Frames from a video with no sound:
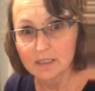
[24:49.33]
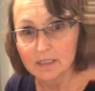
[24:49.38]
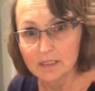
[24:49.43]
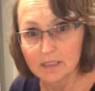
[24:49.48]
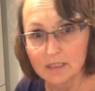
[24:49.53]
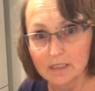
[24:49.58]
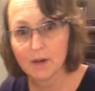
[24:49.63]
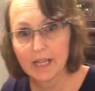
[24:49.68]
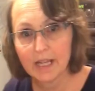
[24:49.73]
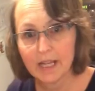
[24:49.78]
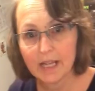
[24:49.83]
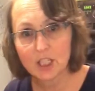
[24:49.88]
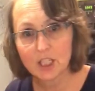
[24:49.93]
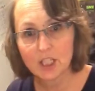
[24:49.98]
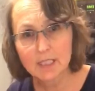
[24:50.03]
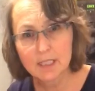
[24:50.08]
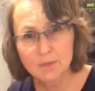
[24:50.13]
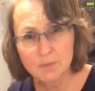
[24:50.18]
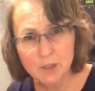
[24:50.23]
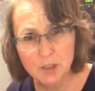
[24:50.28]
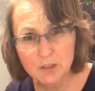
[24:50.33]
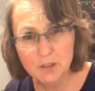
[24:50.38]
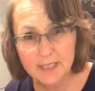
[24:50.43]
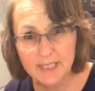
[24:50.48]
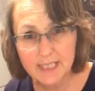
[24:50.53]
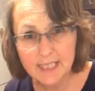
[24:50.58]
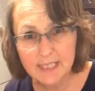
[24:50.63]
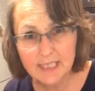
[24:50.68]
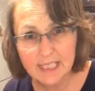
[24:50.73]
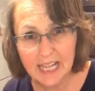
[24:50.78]
you for joining me.
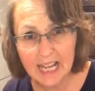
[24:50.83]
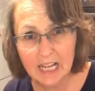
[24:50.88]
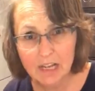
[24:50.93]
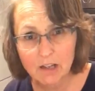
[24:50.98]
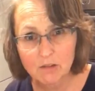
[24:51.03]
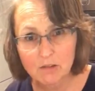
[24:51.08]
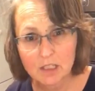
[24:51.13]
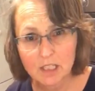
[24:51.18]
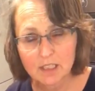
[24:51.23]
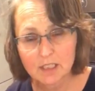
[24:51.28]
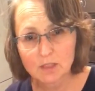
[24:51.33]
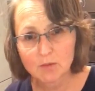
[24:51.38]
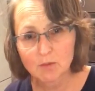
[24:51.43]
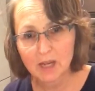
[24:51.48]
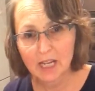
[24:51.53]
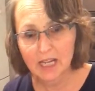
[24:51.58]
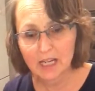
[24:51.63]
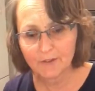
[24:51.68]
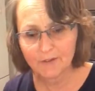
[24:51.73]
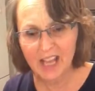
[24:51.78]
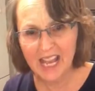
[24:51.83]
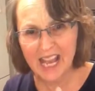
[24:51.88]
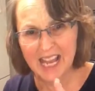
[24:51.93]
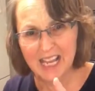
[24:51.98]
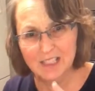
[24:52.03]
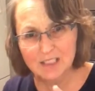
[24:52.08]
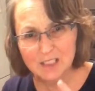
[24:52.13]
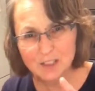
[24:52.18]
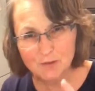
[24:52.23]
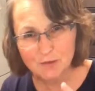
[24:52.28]
I hope that you have a really
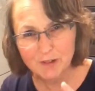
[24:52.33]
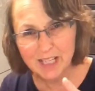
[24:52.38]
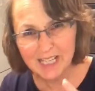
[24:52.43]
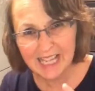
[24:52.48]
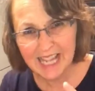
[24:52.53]
splendid week,